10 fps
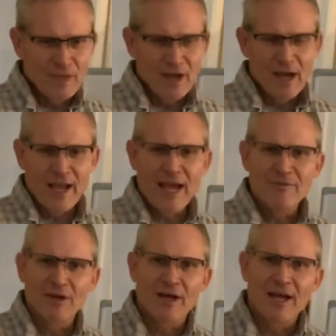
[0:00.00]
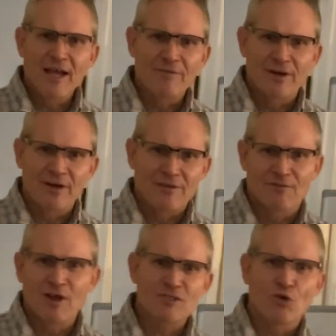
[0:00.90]
I have a
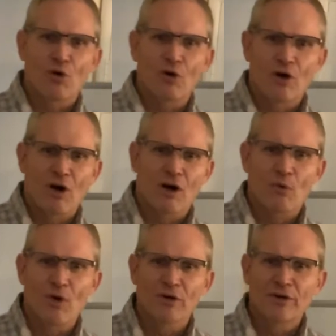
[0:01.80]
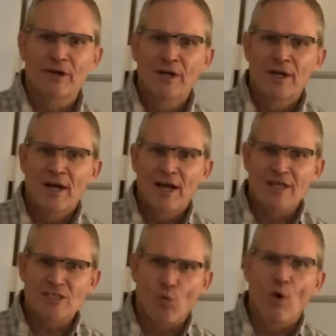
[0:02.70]
flux core arc welder.
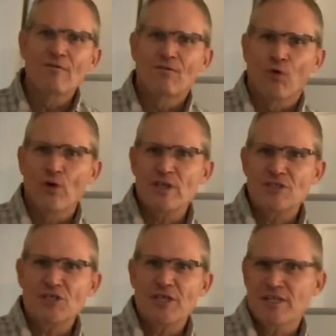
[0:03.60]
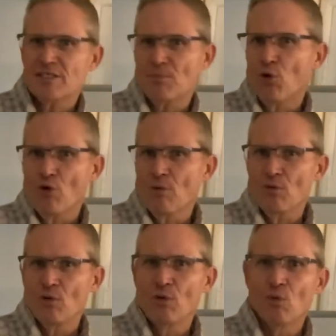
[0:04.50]
It's a 140C. It's a
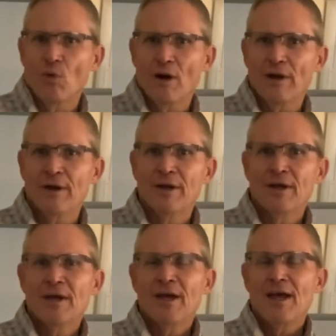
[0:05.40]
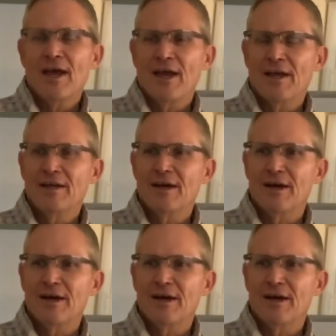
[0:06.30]
portable one, and